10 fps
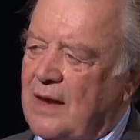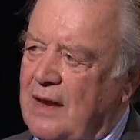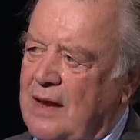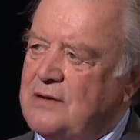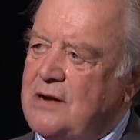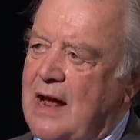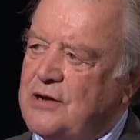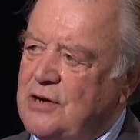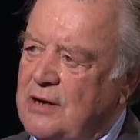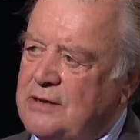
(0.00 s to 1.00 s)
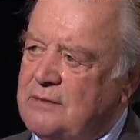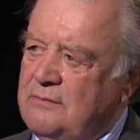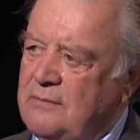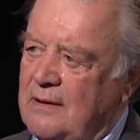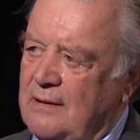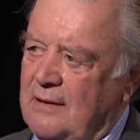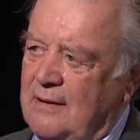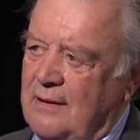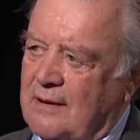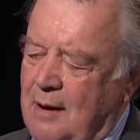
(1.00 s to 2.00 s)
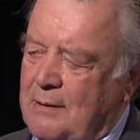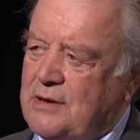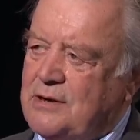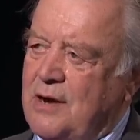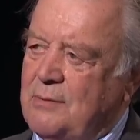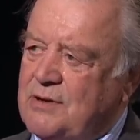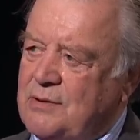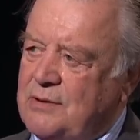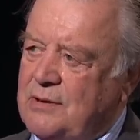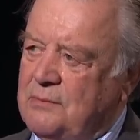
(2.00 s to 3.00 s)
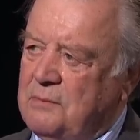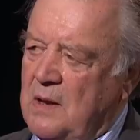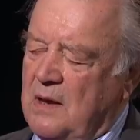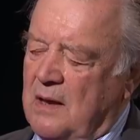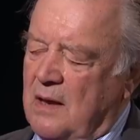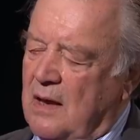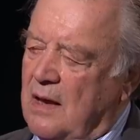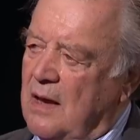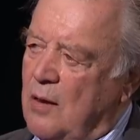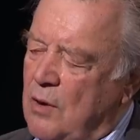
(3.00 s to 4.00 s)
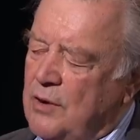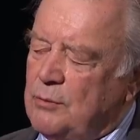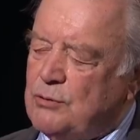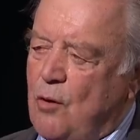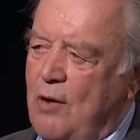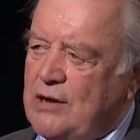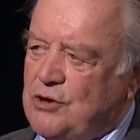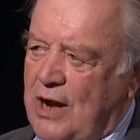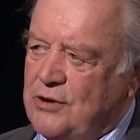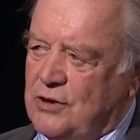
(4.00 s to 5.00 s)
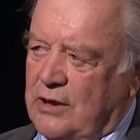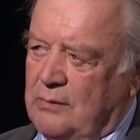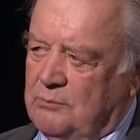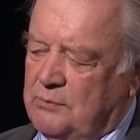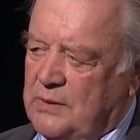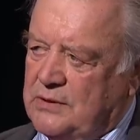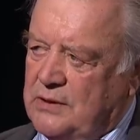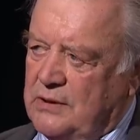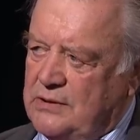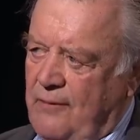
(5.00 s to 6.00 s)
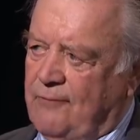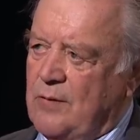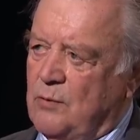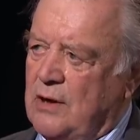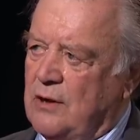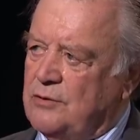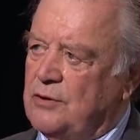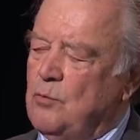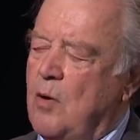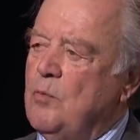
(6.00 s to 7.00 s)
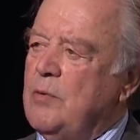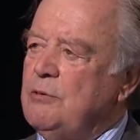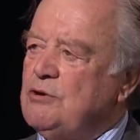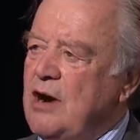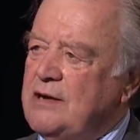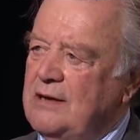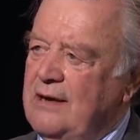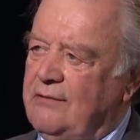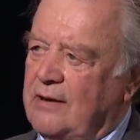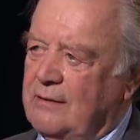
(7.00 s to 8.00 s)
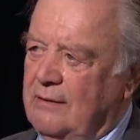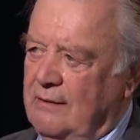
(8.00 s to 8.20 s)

internationalism, coming to terms with a world that was already changing, but a different world to the one we were trying to live in,